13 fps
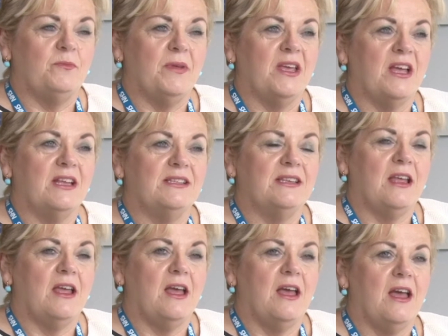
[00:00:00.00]
because
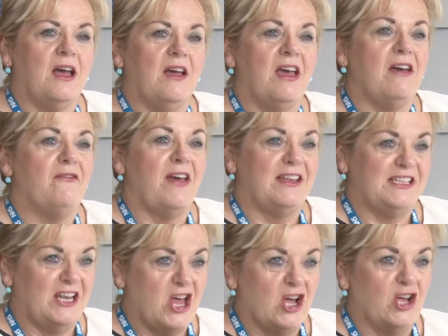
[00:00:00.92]
I have had
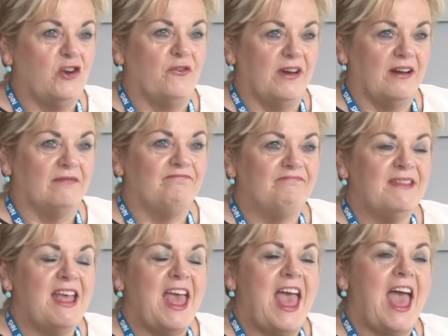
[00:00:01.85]
a long career
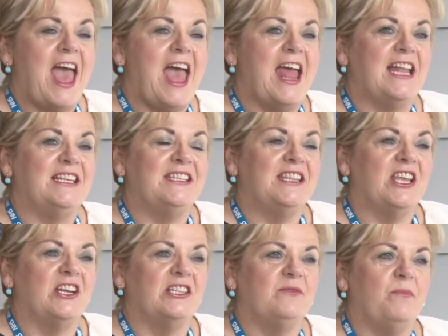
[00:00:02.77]
and
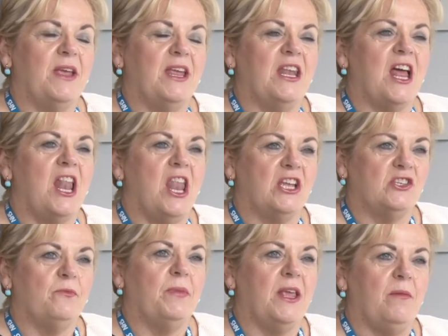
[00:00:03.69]
there's been a lot
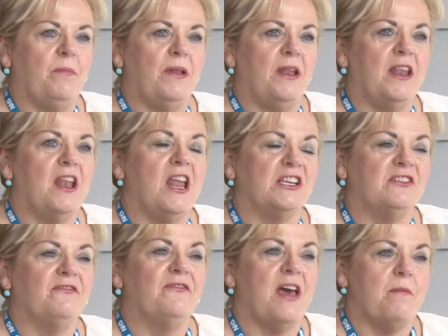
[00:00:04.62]
of people and a lot
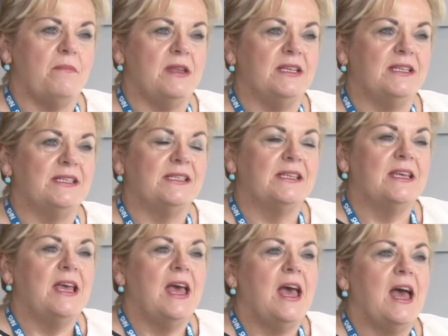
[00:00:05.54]
of families.
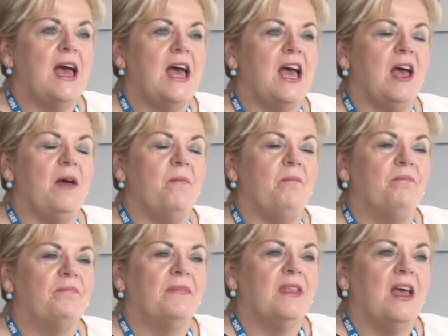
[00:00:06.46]

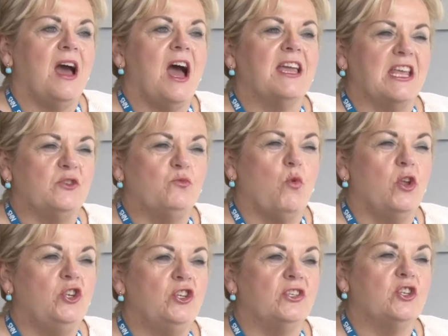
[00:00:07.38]
I guess
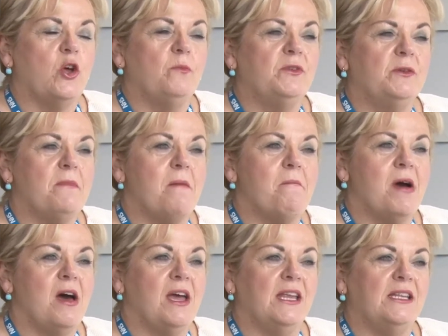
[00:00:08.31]
one does come to my
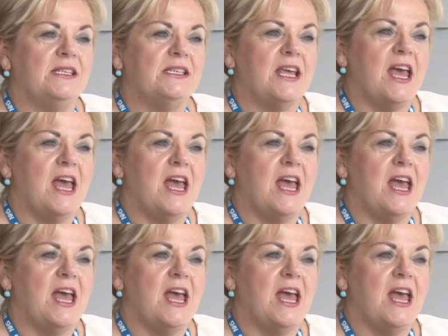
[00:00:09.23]
mind